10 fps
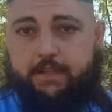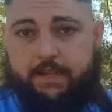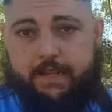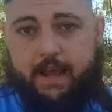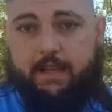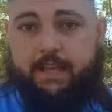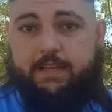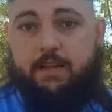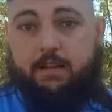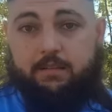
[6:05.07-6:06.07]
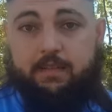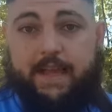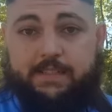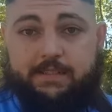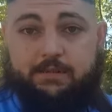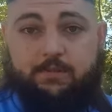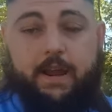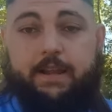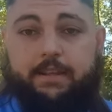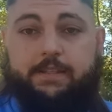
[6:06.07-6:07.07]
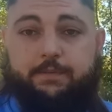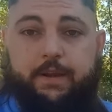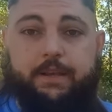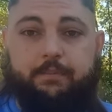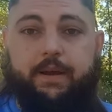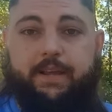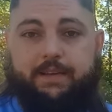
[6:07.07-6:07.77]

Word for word: dilly-dallying. Let's ride this freaking bike.